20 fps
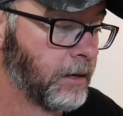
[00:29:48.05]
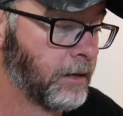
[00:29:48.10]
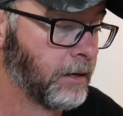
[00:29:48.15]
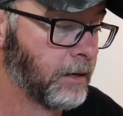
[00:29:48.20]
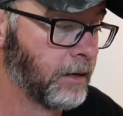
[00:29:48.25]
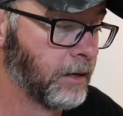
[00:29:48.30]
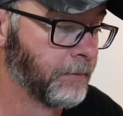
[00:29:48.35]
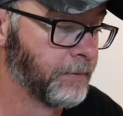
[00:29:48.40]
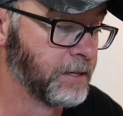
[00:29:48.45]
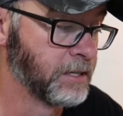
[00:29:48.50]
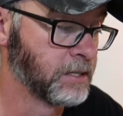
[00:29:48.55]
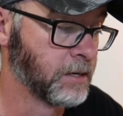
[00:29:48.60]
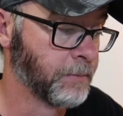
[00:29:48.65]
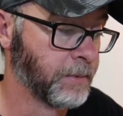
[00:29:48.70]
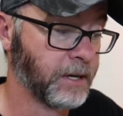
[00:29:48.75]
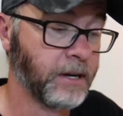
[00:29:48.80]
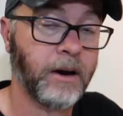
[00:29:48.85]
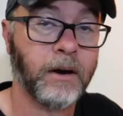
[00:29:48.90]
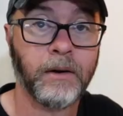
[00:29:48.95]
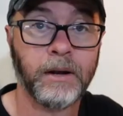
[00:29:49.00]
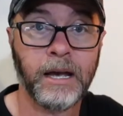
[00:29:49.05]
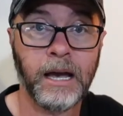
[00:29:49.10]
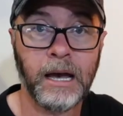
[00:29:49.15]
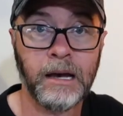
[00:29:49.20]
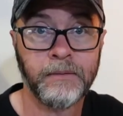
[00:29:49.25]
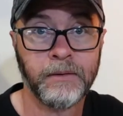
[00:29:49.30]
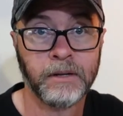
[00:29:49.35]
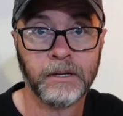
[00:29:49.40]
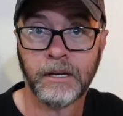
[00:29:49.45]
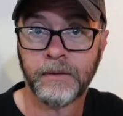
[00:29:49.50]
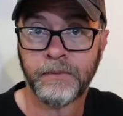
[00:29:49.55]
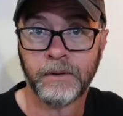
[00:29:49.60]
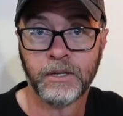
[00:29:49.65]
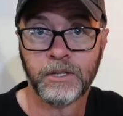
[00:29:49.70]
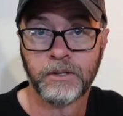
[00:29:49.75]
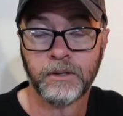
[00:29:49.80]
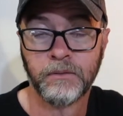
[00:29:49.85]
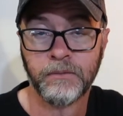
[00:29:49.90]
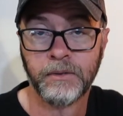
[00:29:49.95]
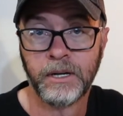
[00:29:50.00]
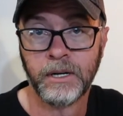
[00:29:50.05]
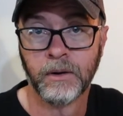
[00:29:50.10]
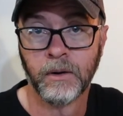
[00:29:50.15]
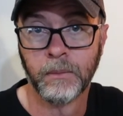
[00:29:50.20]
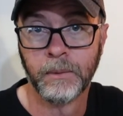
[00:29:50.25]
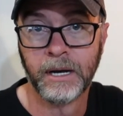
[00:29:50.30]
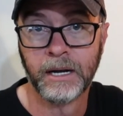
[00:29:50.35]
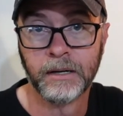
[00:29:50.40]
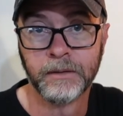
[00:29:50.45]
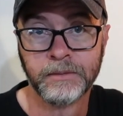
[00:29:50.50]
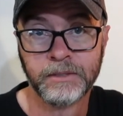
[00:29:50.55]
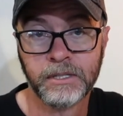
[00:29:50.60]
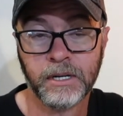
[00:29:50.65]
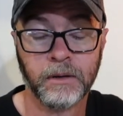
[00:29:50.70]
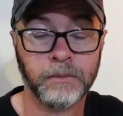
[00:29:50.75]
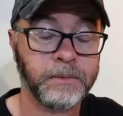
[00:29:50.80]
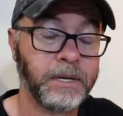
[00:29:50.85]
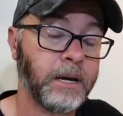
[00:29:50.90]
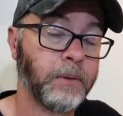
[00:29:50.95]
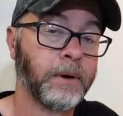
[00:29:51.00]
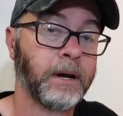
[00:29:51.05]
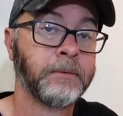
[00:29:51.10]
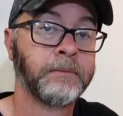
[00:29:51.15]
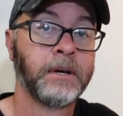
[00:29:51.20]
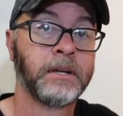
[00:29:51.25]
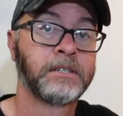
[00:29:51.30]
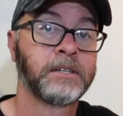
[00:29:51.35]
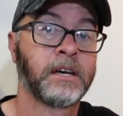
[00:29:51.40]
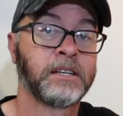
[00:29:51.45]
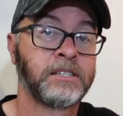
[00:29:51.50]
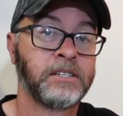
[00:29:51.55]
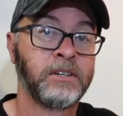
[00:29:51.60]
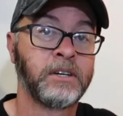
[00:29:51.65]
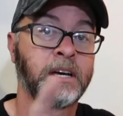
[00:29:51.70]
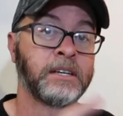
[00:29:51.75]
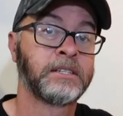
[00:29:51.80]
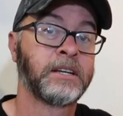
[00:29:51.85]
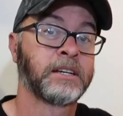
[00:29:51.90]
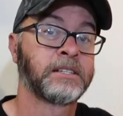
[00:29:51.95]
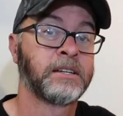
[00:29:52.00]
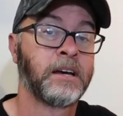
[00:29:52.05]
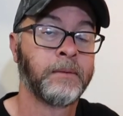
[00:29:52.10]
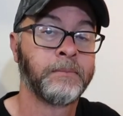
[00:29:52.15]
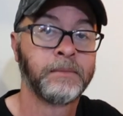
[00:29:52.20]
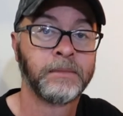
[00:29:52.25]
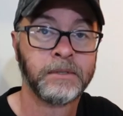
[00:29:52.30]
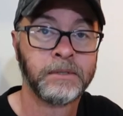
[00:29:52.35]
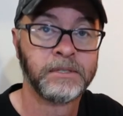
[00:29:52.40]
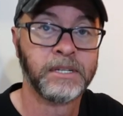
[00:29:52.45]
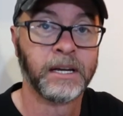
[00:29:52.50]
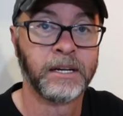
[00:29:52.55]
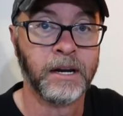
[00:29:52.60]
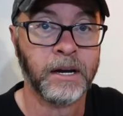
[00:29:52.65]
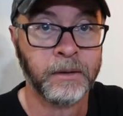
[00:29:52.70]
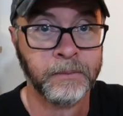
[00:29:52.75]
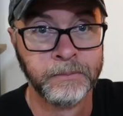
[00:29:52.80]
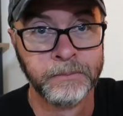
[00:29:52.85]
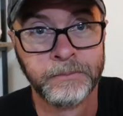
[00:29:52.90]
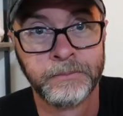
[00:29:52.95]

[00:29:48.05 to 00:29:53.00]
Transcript: If it's something I already have, I'll definitely shoot a video about it. So anyway, so I'll see you guys next time. Take care.